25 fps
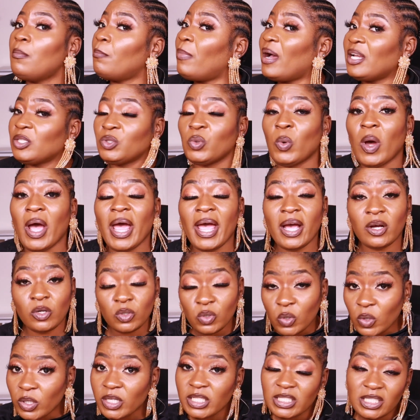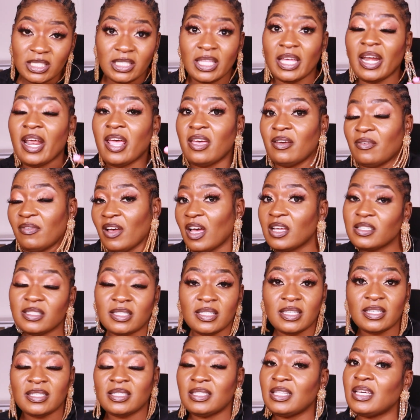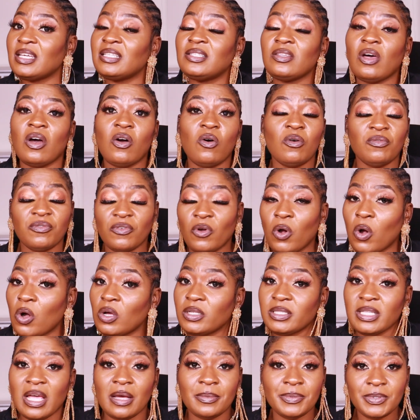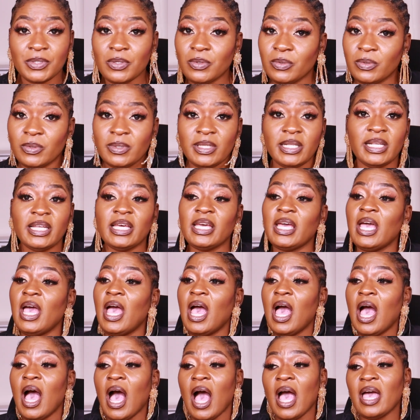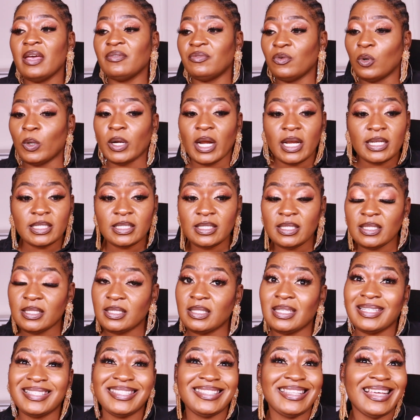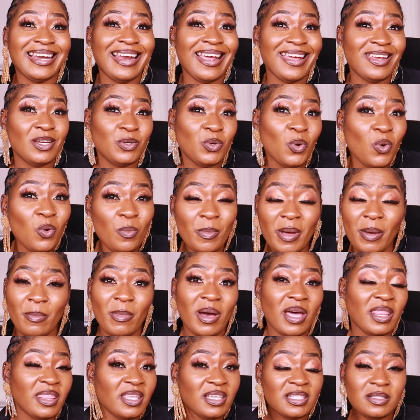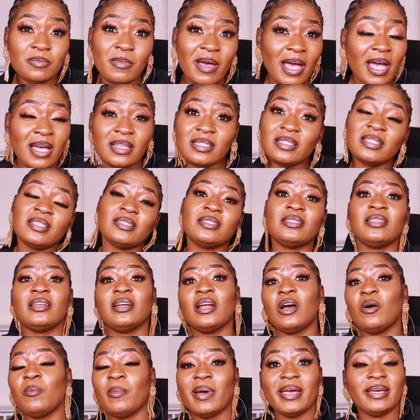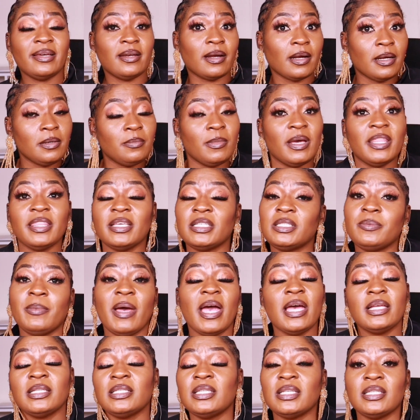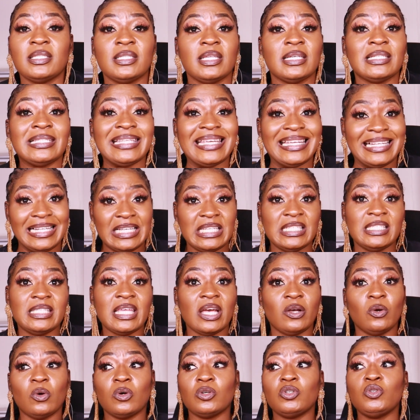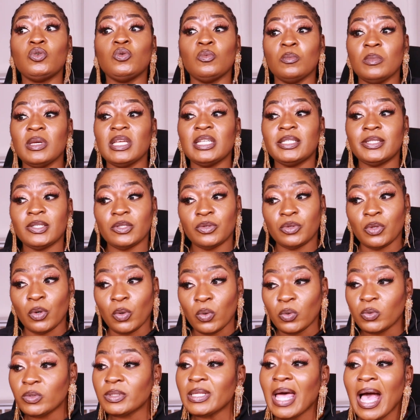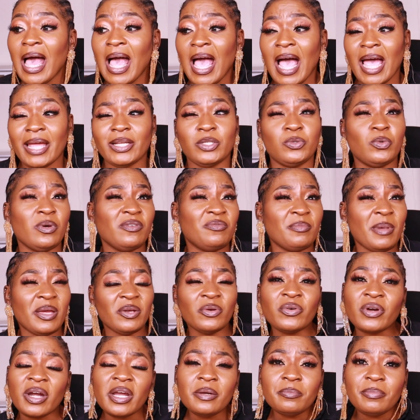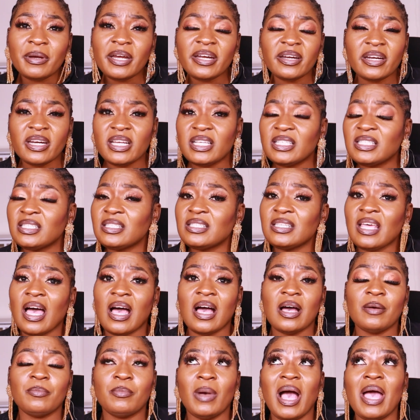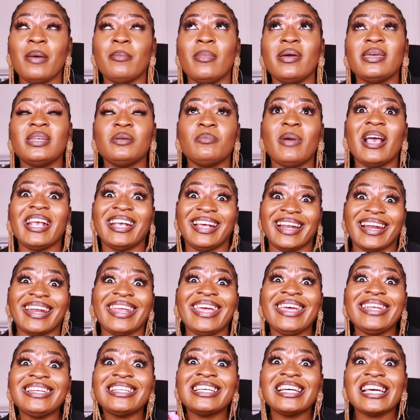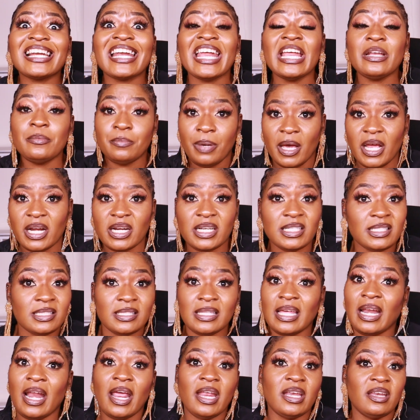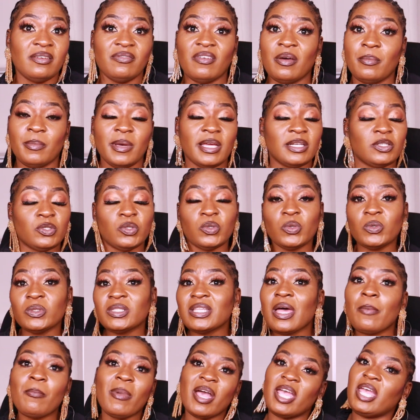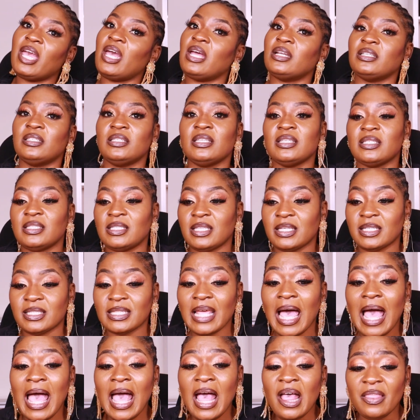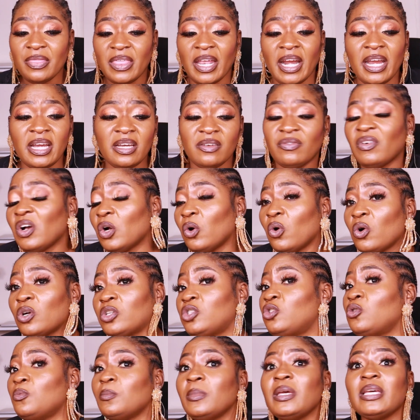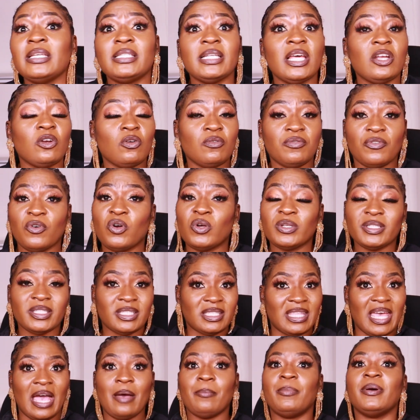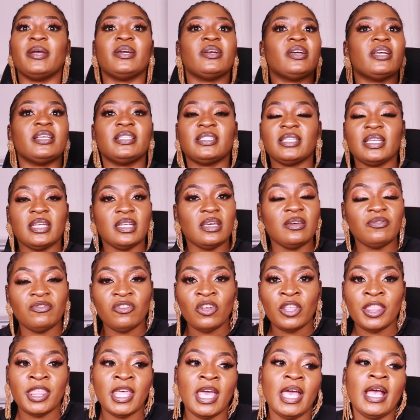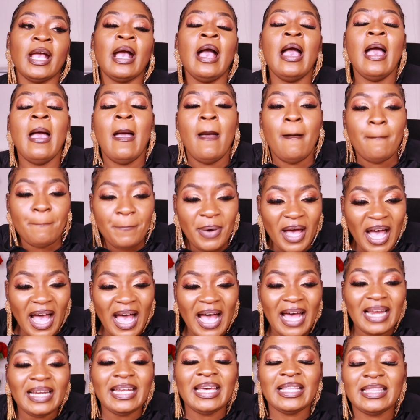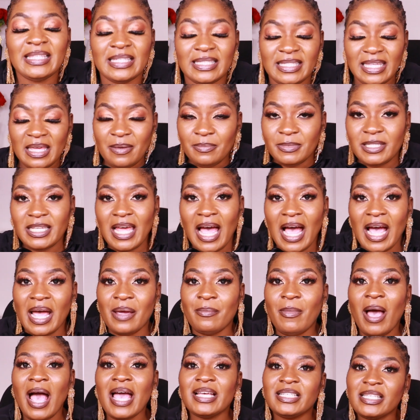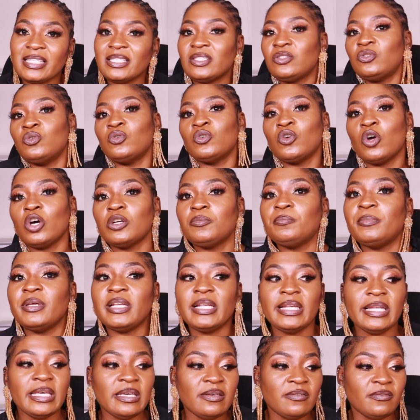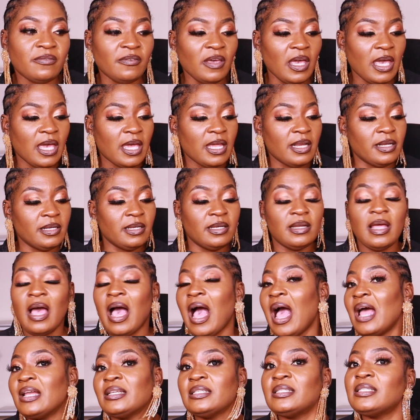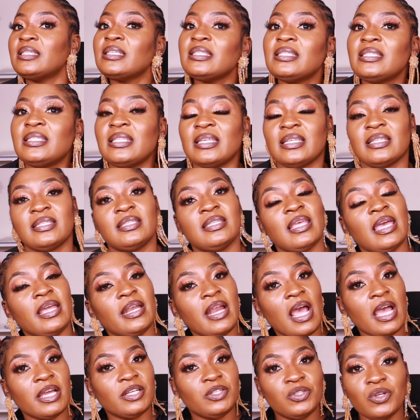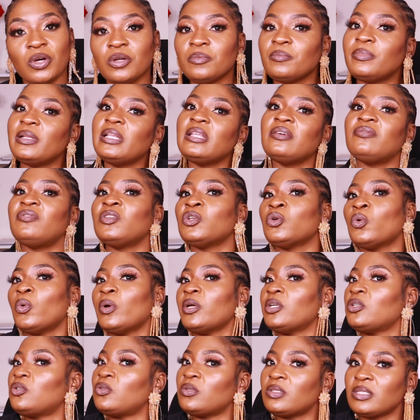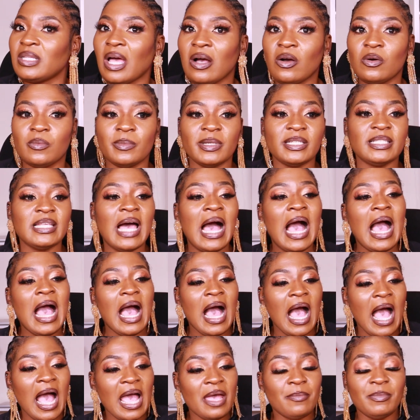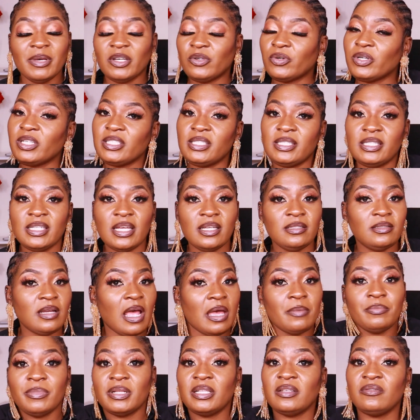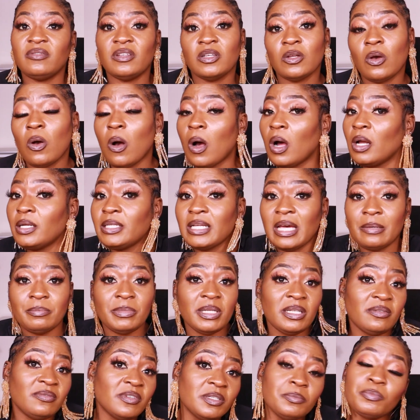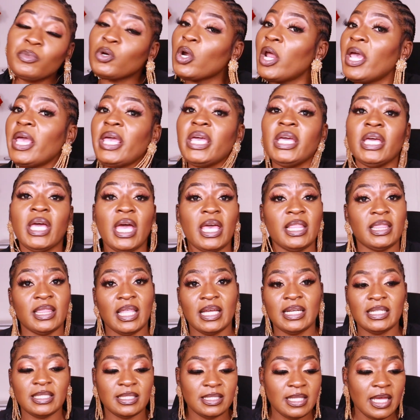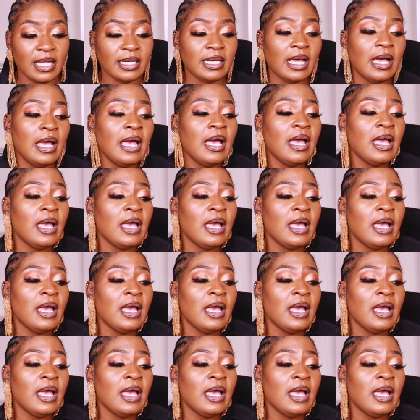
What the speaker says: But do I acknowledge that I have ancestors? Of course, absolutely. I've got ancestors that I know. My mother is my ancestor now. My grandmother is my ancestors. At least I got to meet those. I do have my grandparents. I mean, my great grandparents that I never met. Those are my ancestors that I never got to meet. And of course, their parents and everything. But at the same time, I just do not believe in ancestors, and I don't believe in going to sangomas. I'm a Christian. I believe in God. I believe in praying, and that is that.